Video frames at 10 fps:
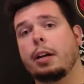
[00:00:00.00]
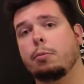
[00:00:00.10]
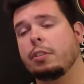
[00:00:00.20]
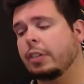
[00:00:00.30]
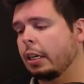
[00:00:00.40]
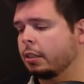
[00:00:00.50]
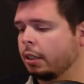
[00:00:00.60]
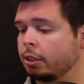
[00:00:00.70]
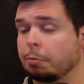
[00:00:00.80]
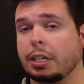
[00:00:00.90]
we've got
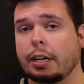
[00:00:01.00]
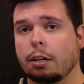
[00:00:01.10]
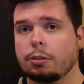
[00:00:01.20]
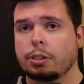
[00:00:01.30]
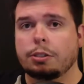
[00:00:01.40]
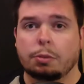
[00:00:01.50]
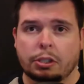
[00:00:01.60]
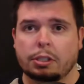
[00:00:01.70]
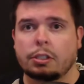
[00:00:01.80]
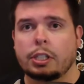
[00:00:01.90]
some keg hoses, which is
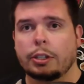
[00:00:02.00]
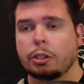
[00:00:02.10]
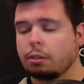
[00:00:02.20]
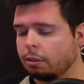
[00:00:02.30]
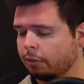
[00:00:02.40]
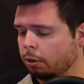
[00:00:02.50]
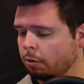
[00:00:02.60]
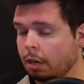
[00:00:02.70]
essential if you